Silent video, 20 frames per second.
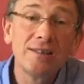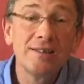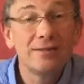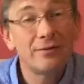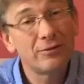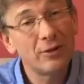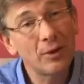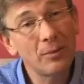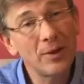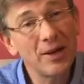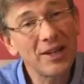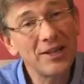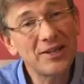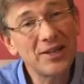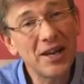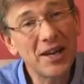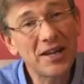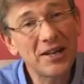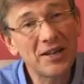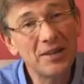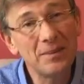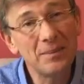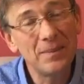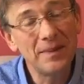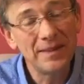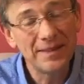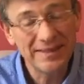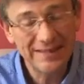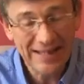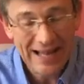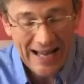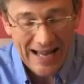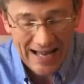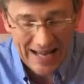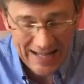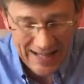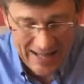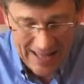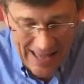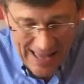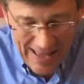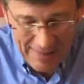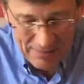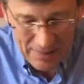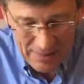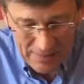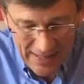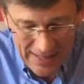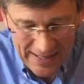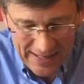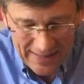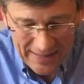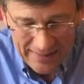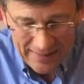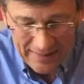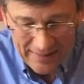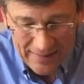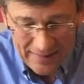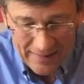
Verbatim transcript: formerly Jacob, died a happy man.